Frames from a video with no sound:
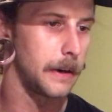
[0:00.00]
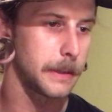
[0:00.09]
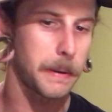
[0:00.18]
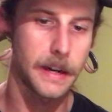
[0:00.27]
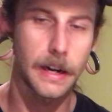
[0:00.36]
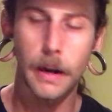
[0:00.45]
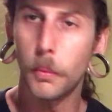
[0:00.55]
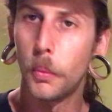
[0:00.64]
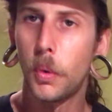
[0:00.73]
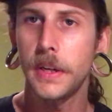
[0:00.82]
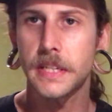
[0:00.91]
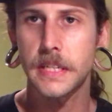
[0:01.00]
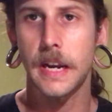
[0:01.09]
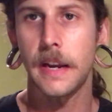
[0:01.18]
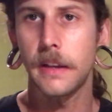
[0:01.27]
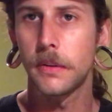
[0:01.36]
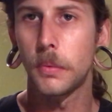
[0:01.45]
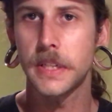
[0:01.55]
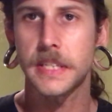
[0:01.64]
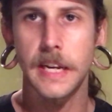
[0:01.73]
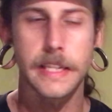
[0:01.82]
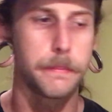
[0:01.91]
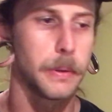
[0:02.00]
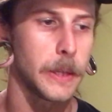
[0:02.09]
depending on what style, what size